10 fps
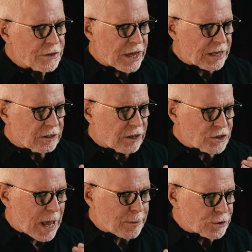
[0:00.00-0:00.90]
that
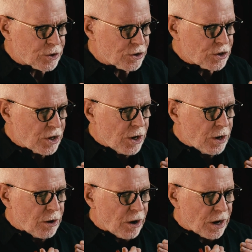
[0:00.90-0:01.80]
establishes
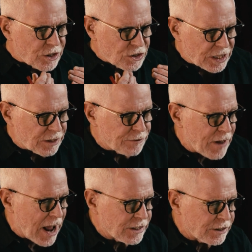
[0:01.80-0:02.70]
a distinctive
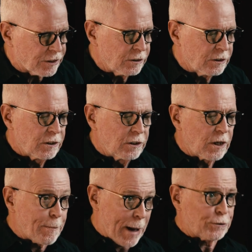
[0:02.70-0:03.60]
factor
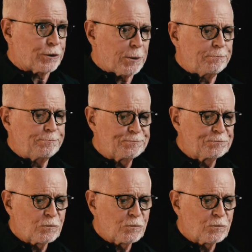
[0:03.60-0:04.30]
about them.